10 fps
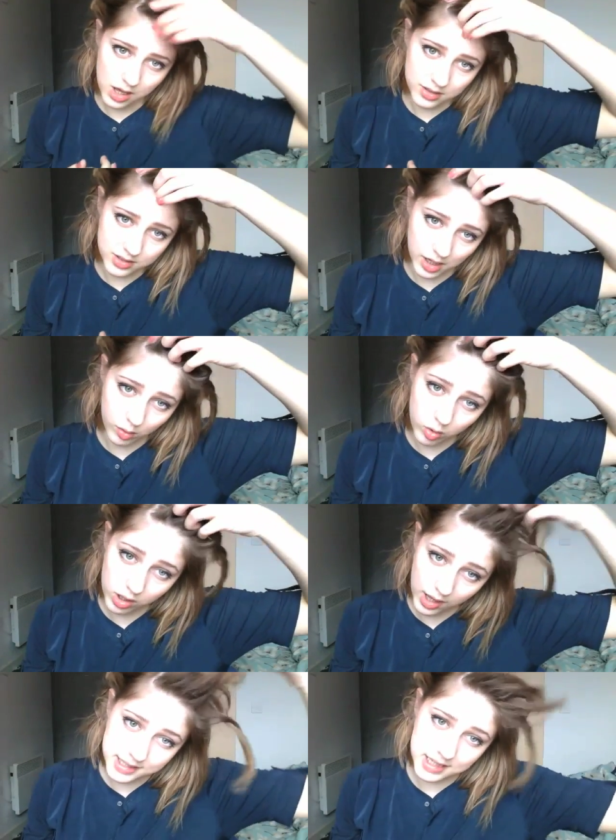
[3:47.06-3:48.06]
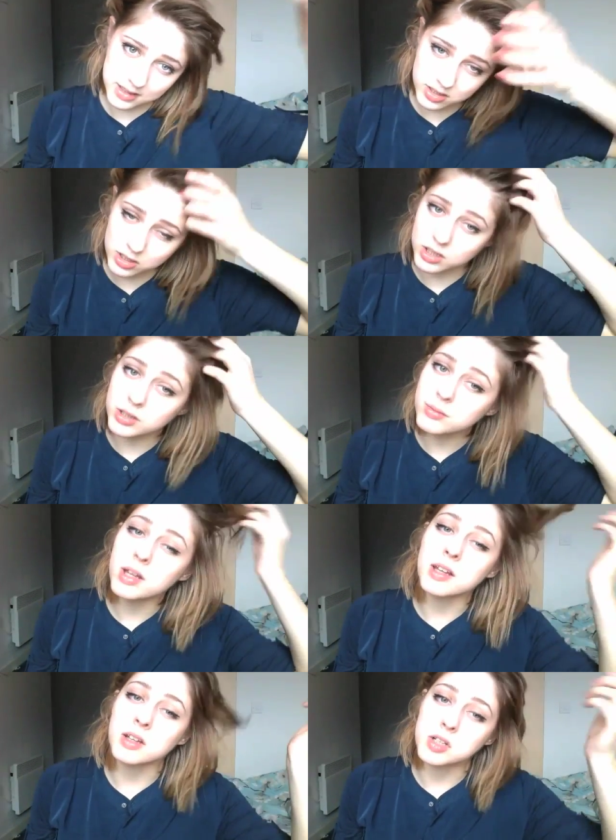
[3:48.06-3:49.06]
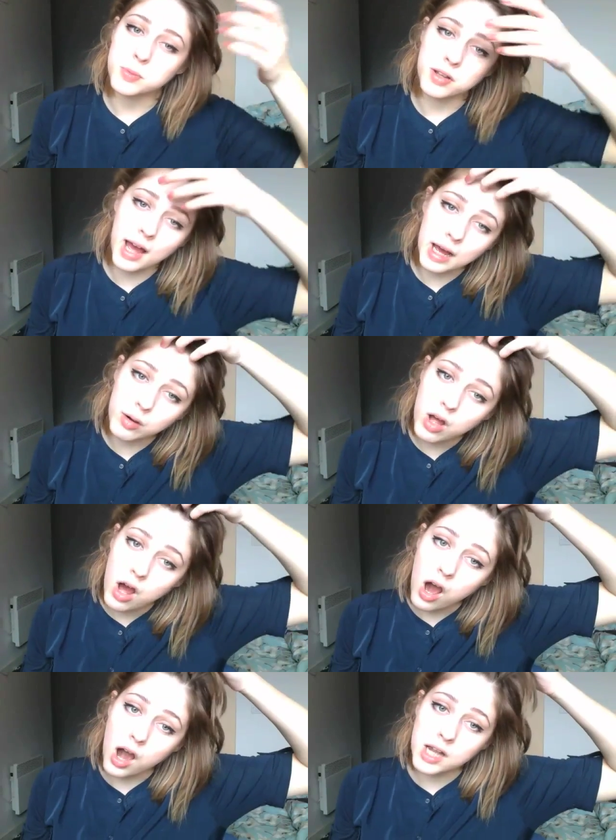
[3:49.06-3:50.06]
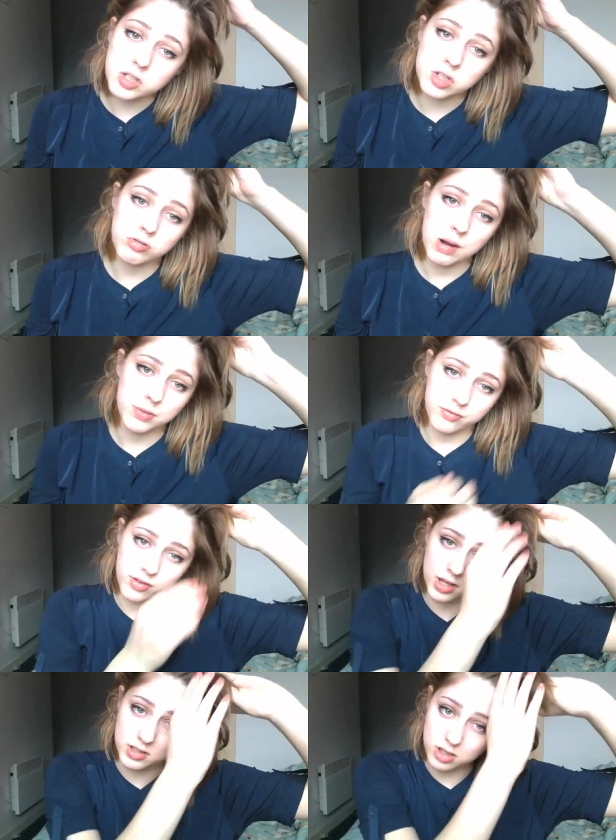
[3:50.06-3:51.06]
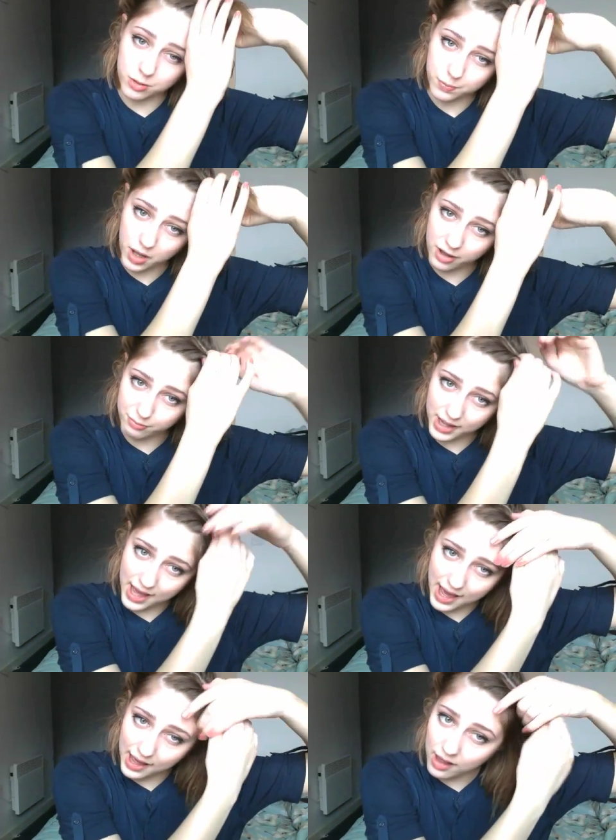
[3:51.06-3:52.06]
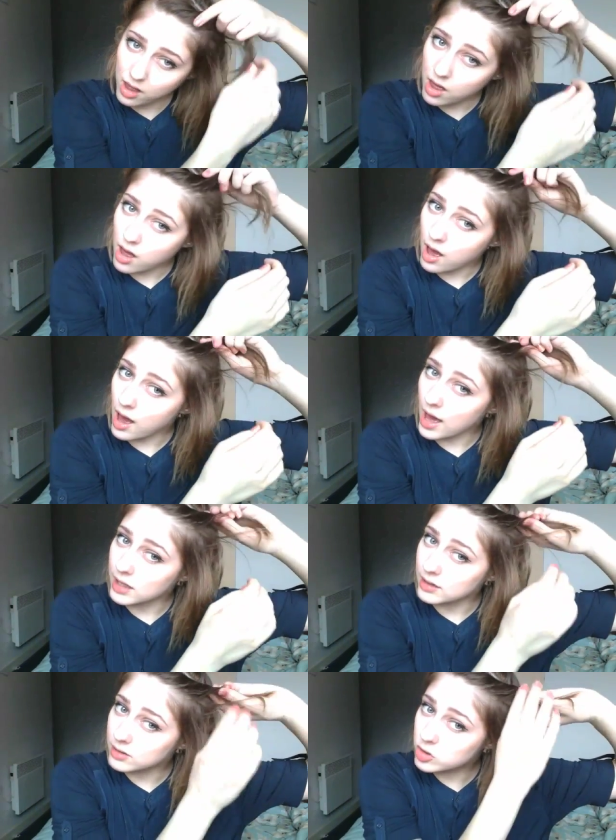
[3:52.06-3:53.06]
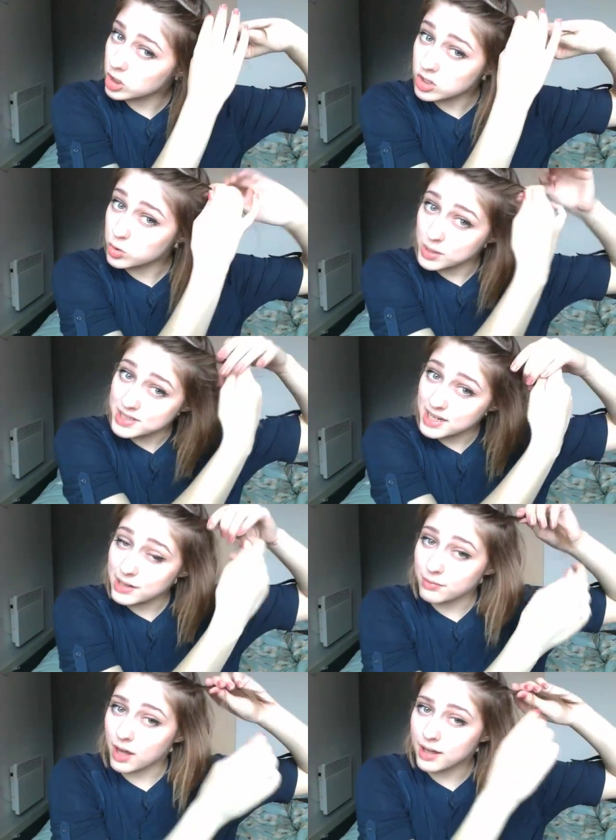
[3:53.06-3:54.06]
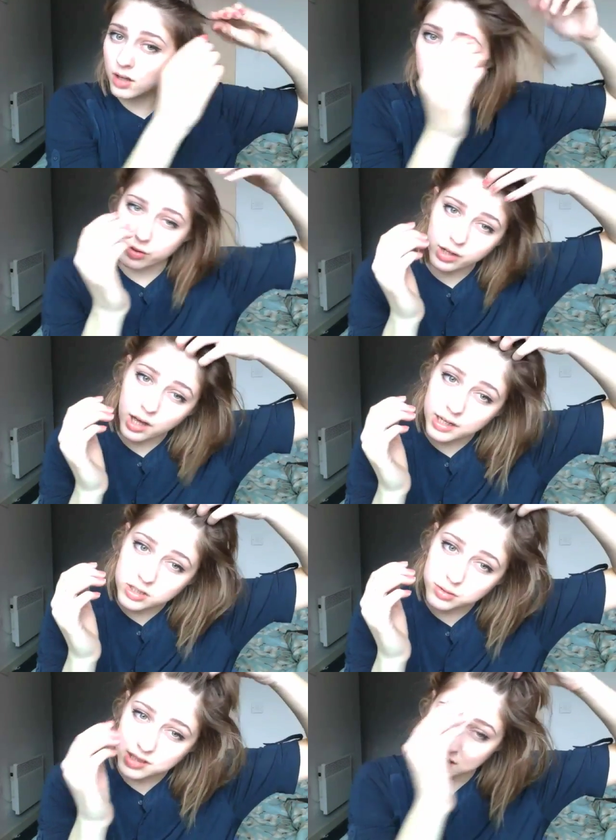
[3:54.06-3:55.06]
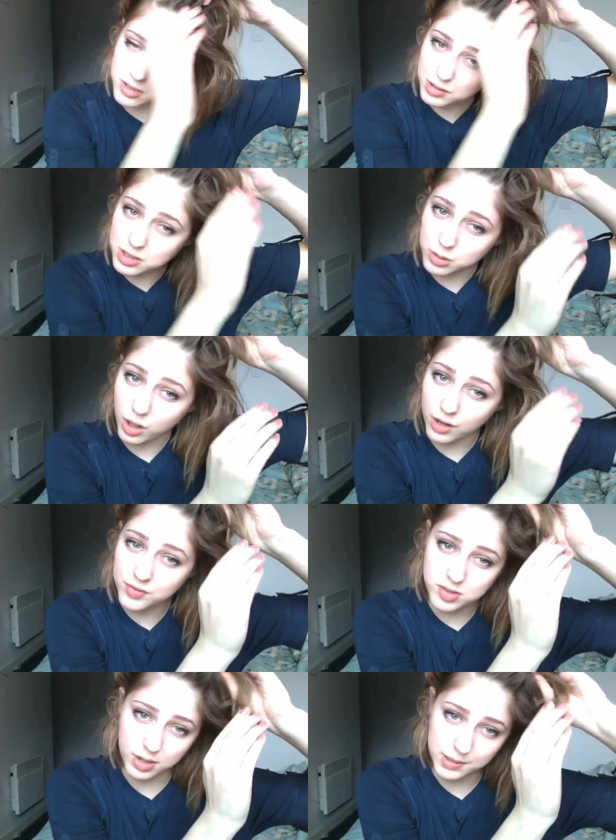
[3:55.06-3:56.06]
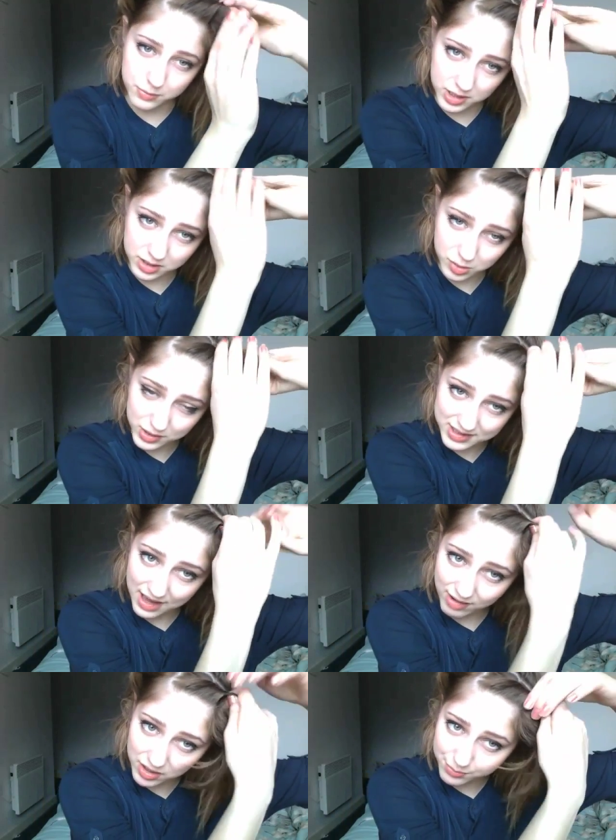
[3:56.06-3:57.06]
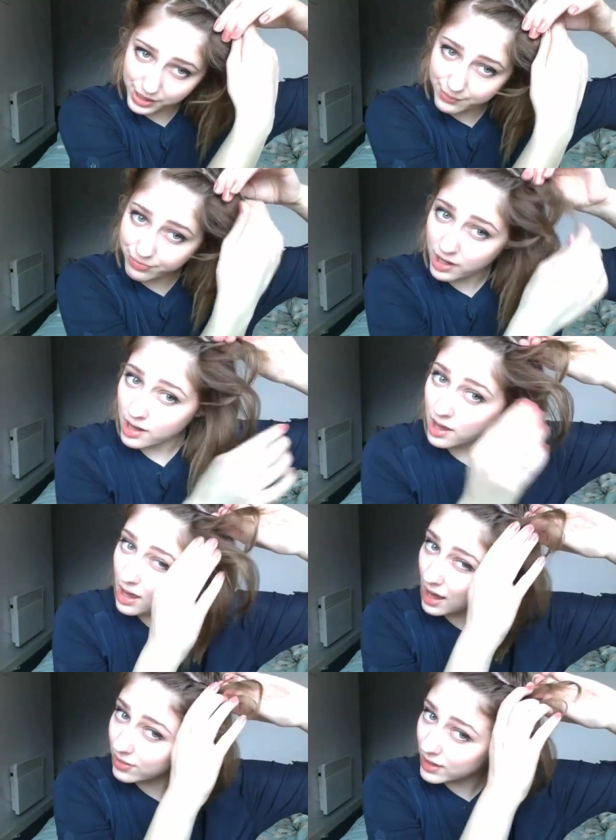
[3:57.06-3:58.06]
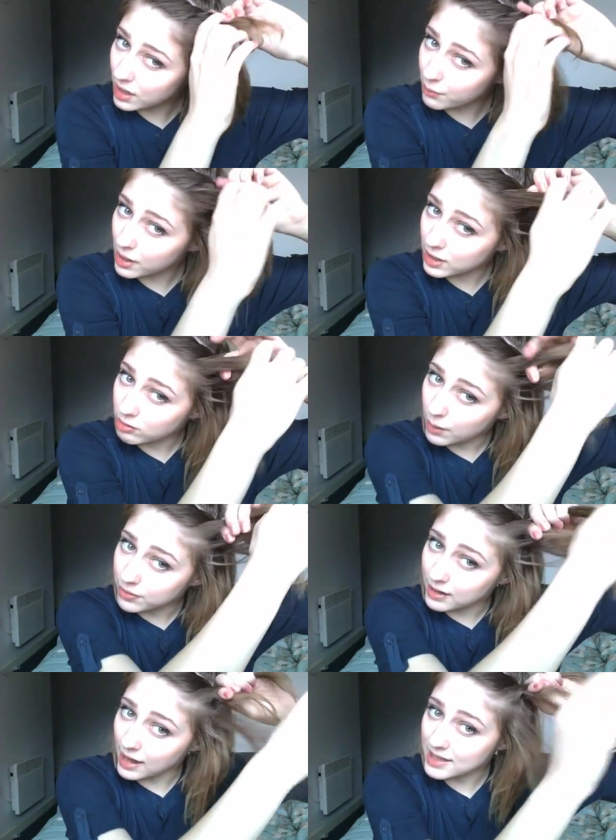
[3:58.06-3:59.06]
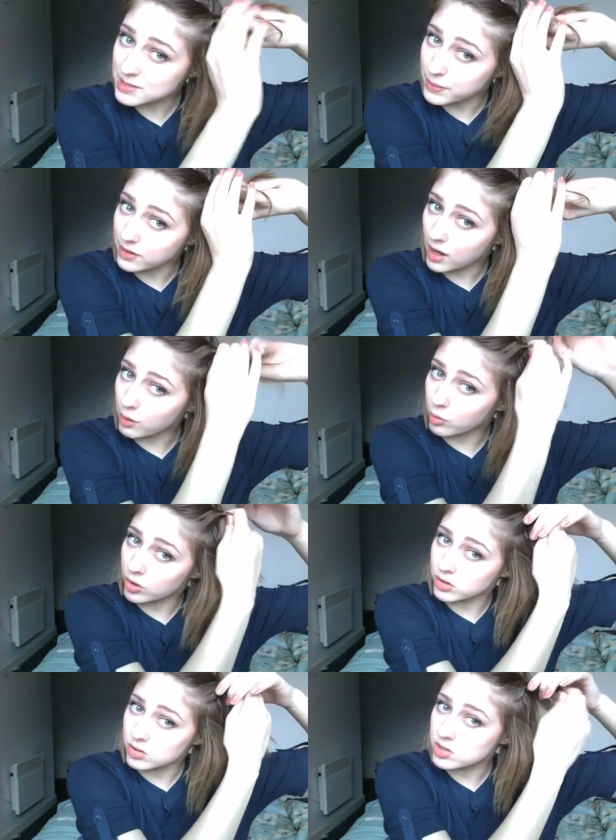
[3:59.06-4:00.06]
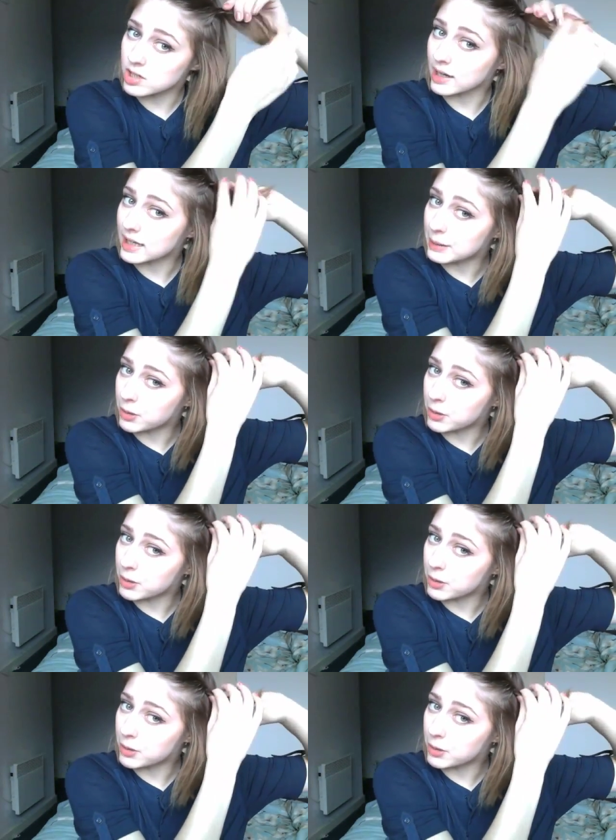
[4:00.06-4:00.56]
So all I tend to do is I just pull it out, I just grab the first top part of my hair and just twist it, tend to do it in 2 halves, so I twist that around a bit, and then I might grab the last bit that I want and keep